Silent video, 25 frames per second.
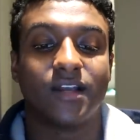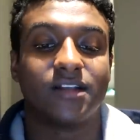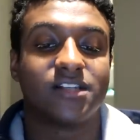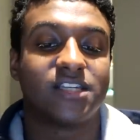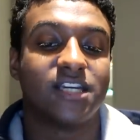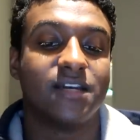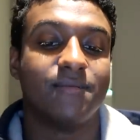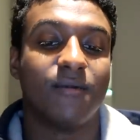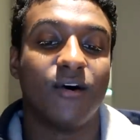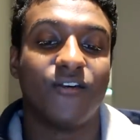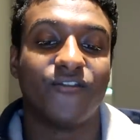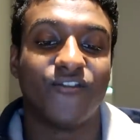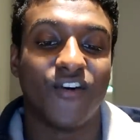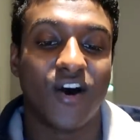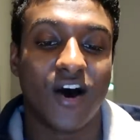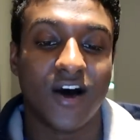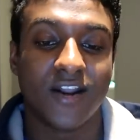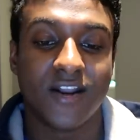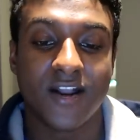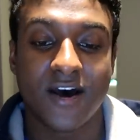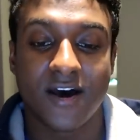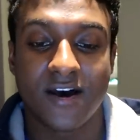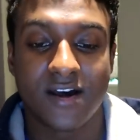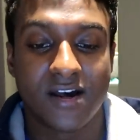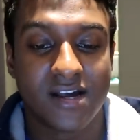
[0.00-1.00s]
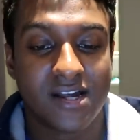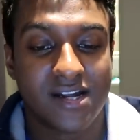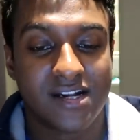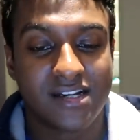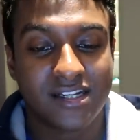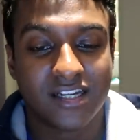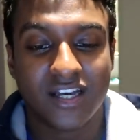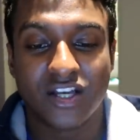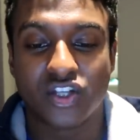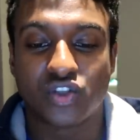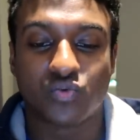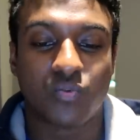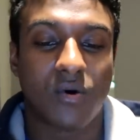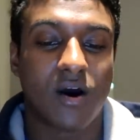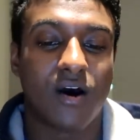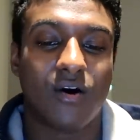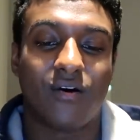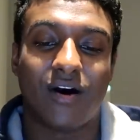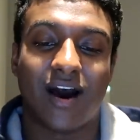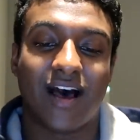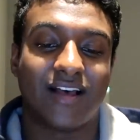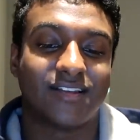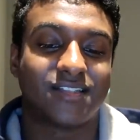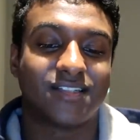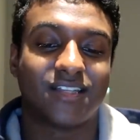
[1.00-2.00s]
Timo Werner as
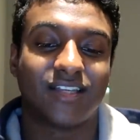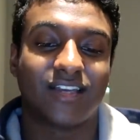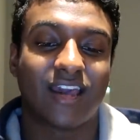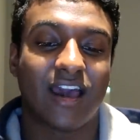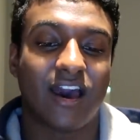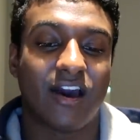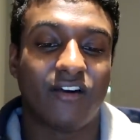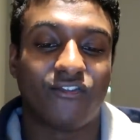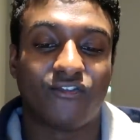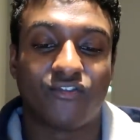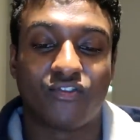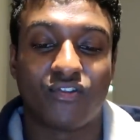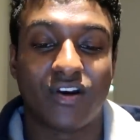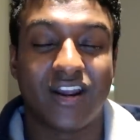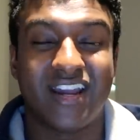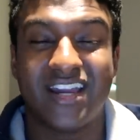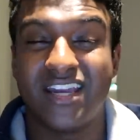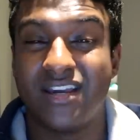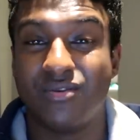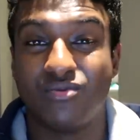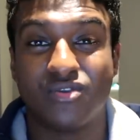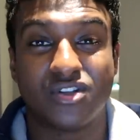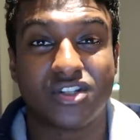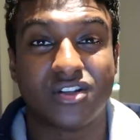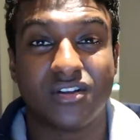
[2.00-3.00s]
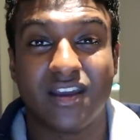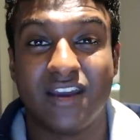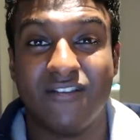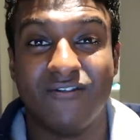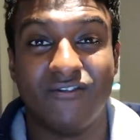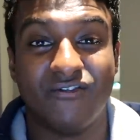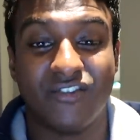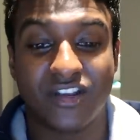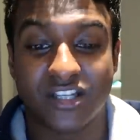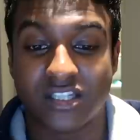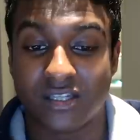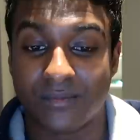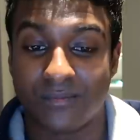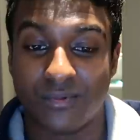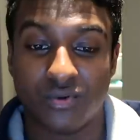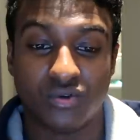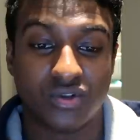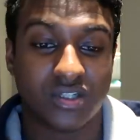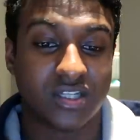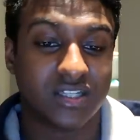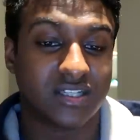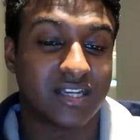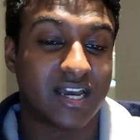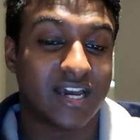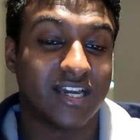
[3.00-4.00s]
well has to get a 3. He was
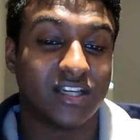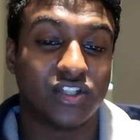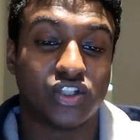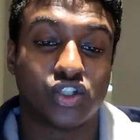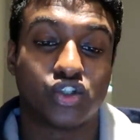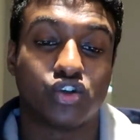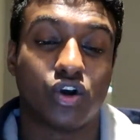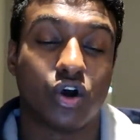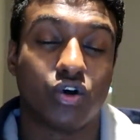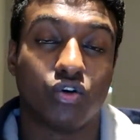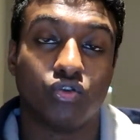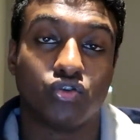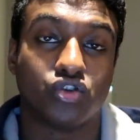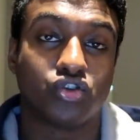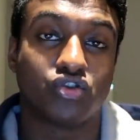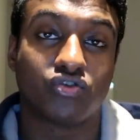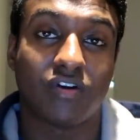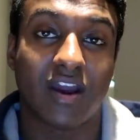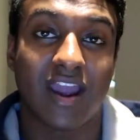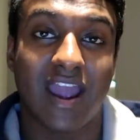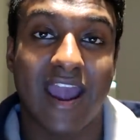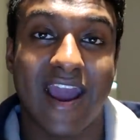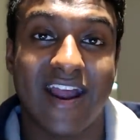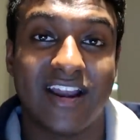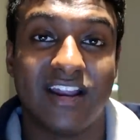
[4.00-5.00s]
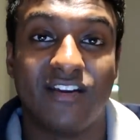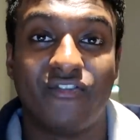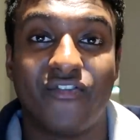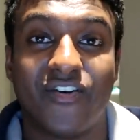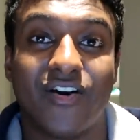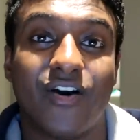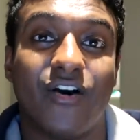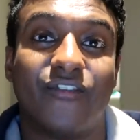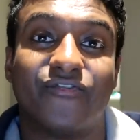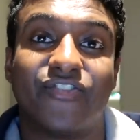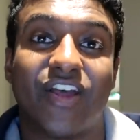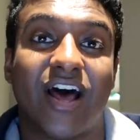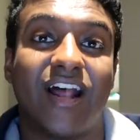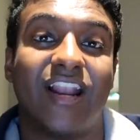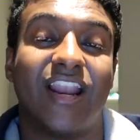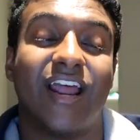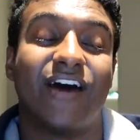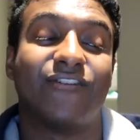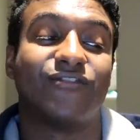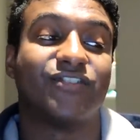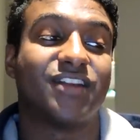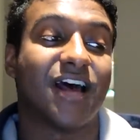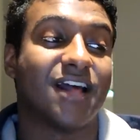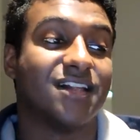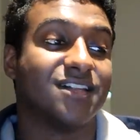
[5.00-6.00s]
invisible today. He struggled to create anything off that
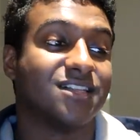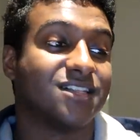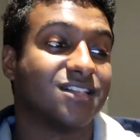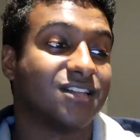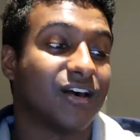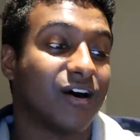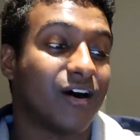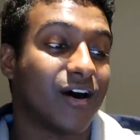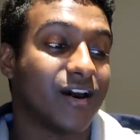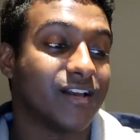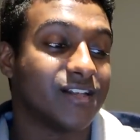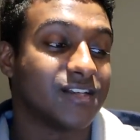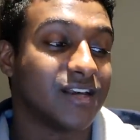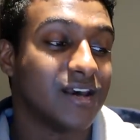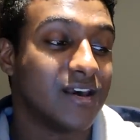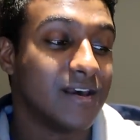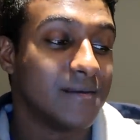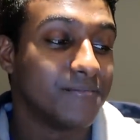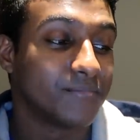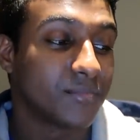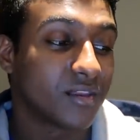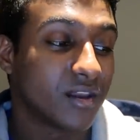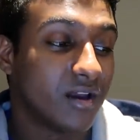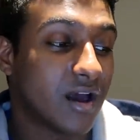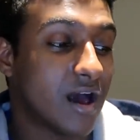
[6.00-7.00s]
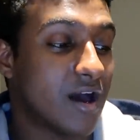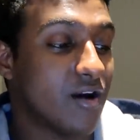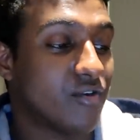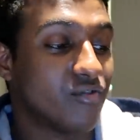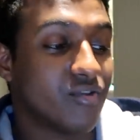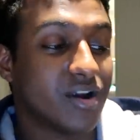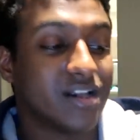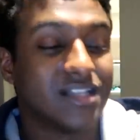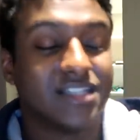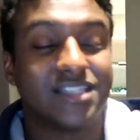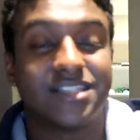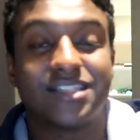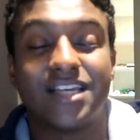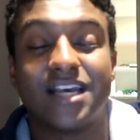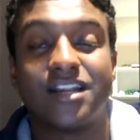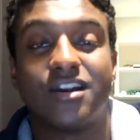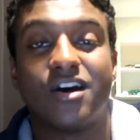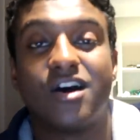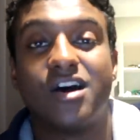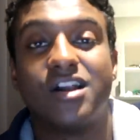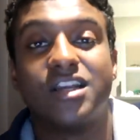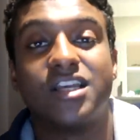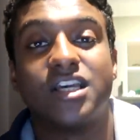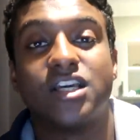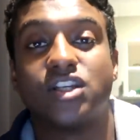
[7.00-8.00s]
left-hand side. I already said
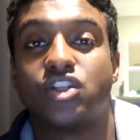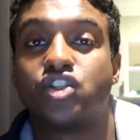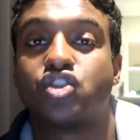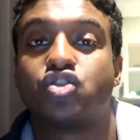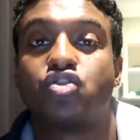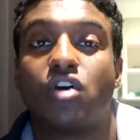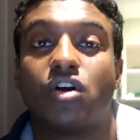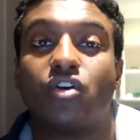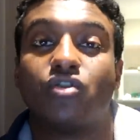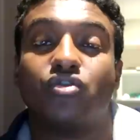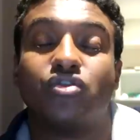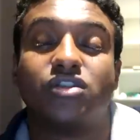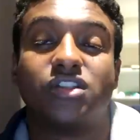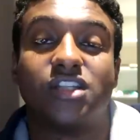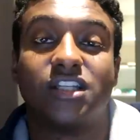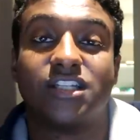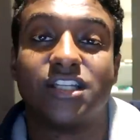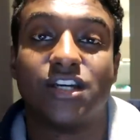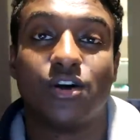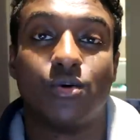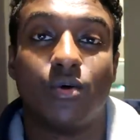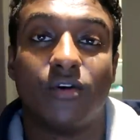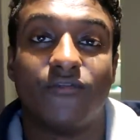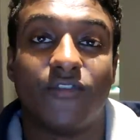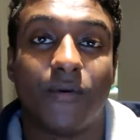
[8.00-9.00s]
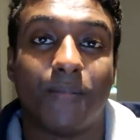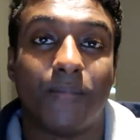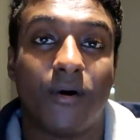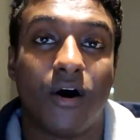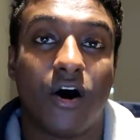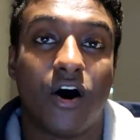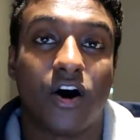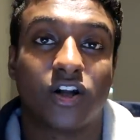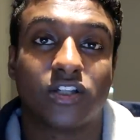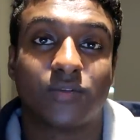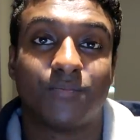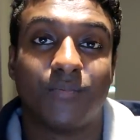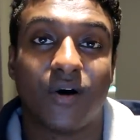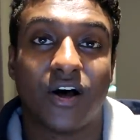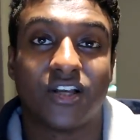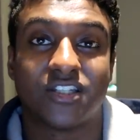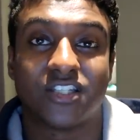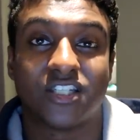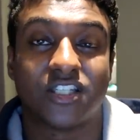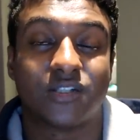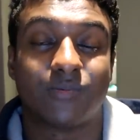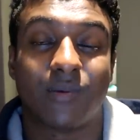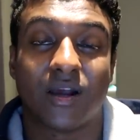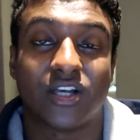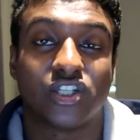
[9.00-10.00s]
earlier, he struggles to deal with a parked
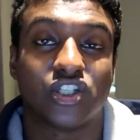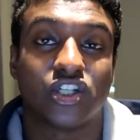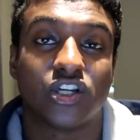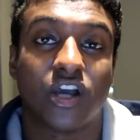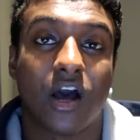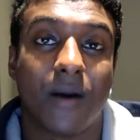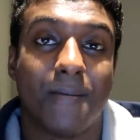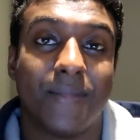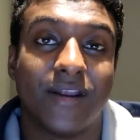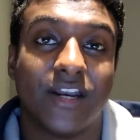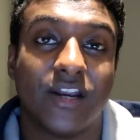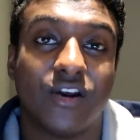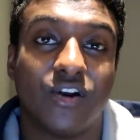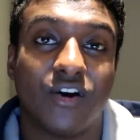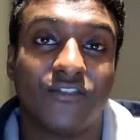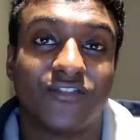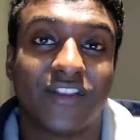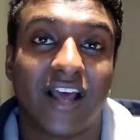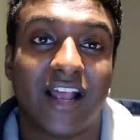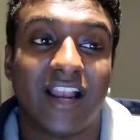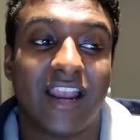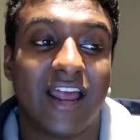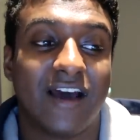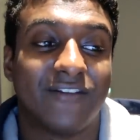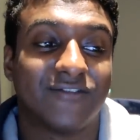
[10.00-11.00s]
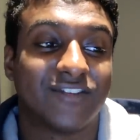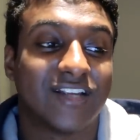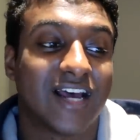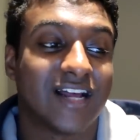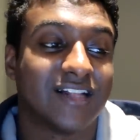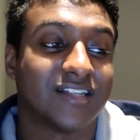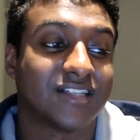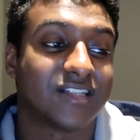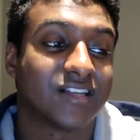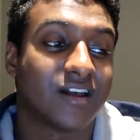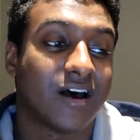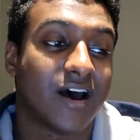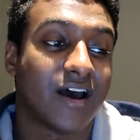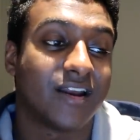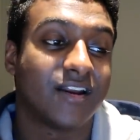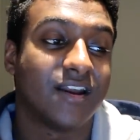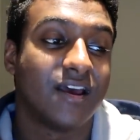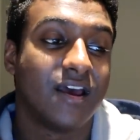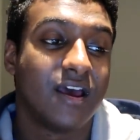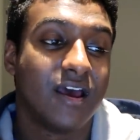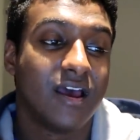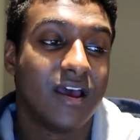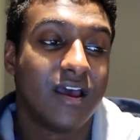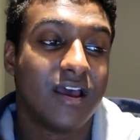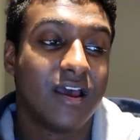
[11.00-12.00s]
bus, especially coming in off that left-hand
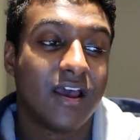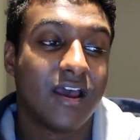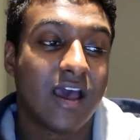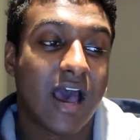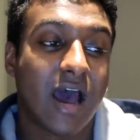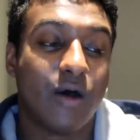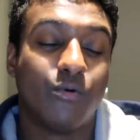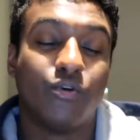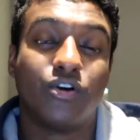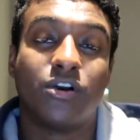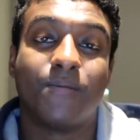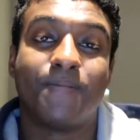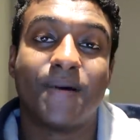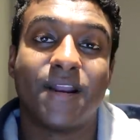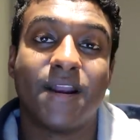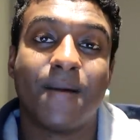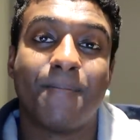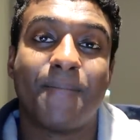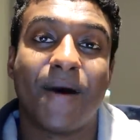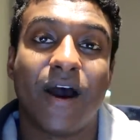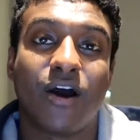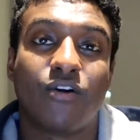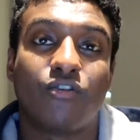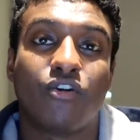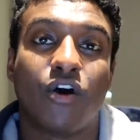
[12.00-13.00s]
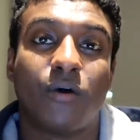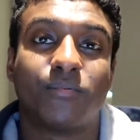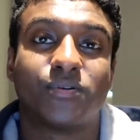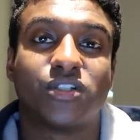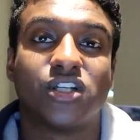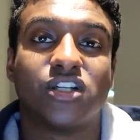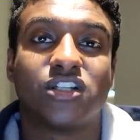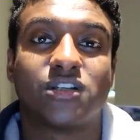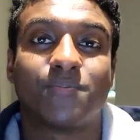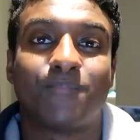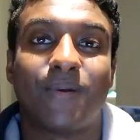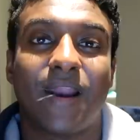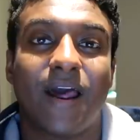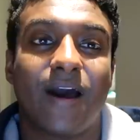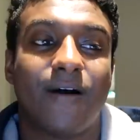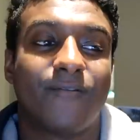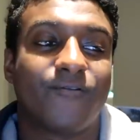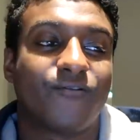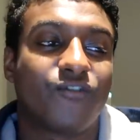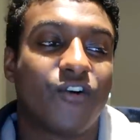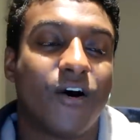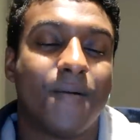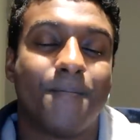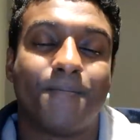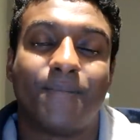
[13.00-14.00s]
side. And it would have been a better option to play
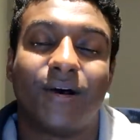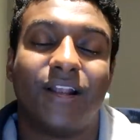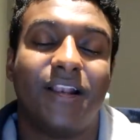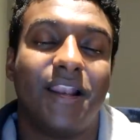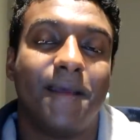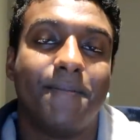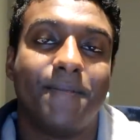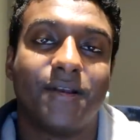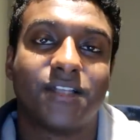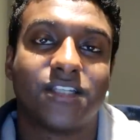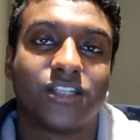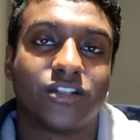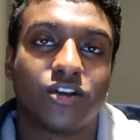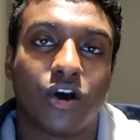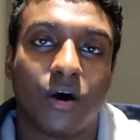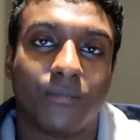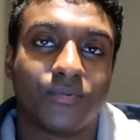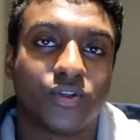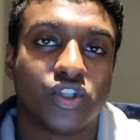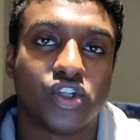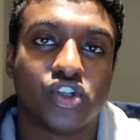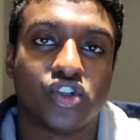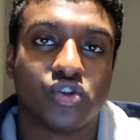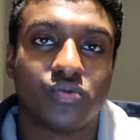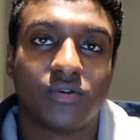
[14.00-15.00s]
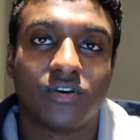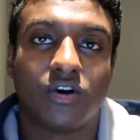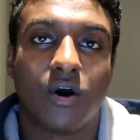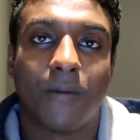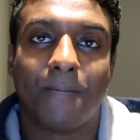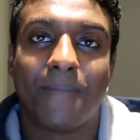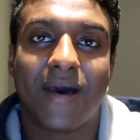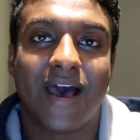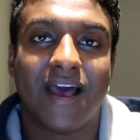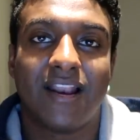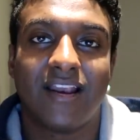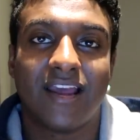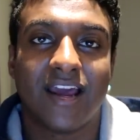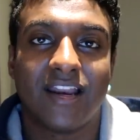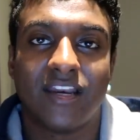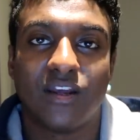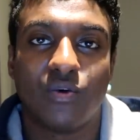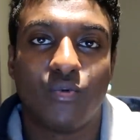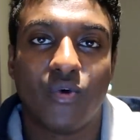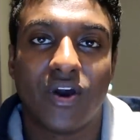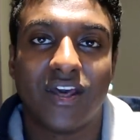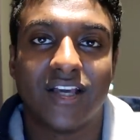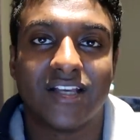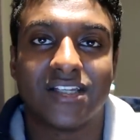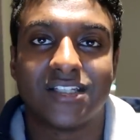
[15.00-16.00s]
up front, but limited options. We got barely
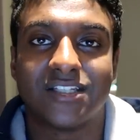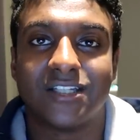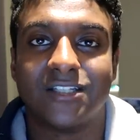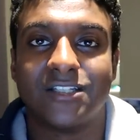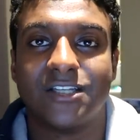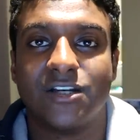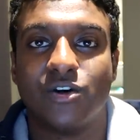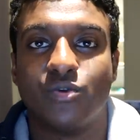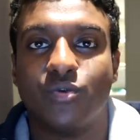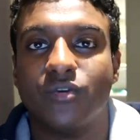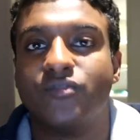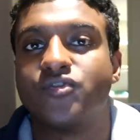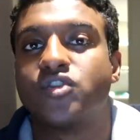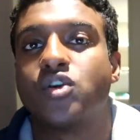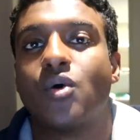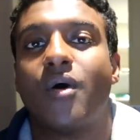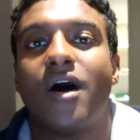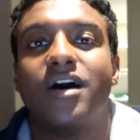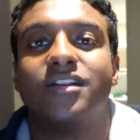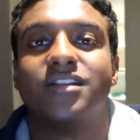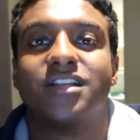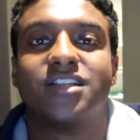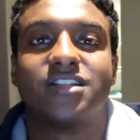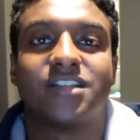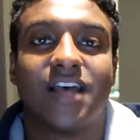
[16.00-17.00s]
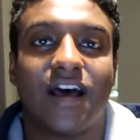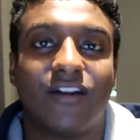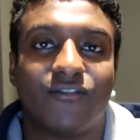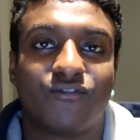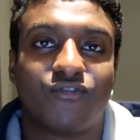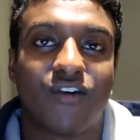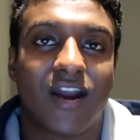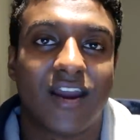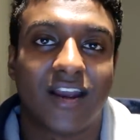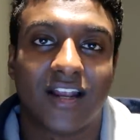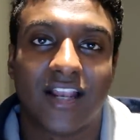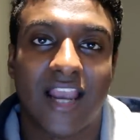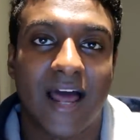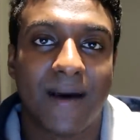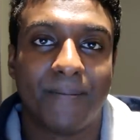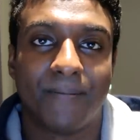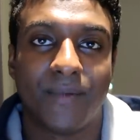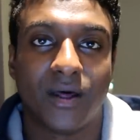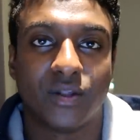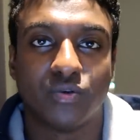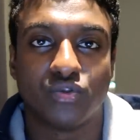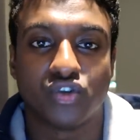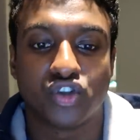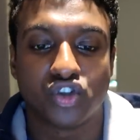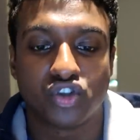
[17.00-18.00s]
any wingers to deal with, so I understand Frank
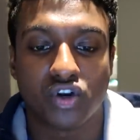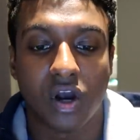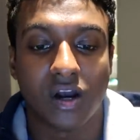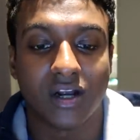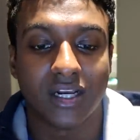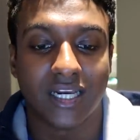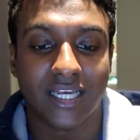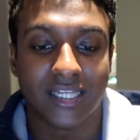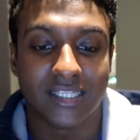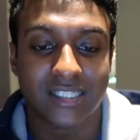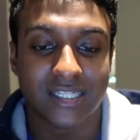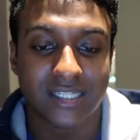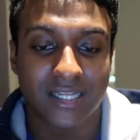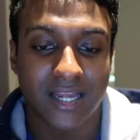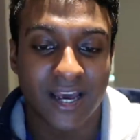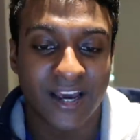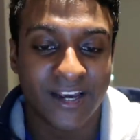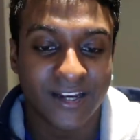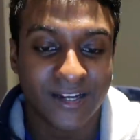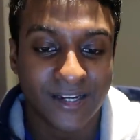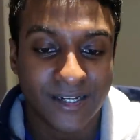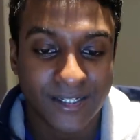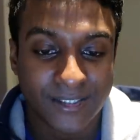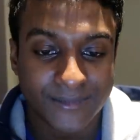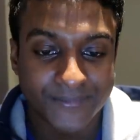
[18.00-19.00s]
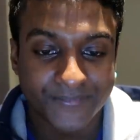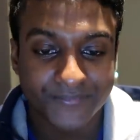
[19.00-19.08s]
Lampard was struggling today.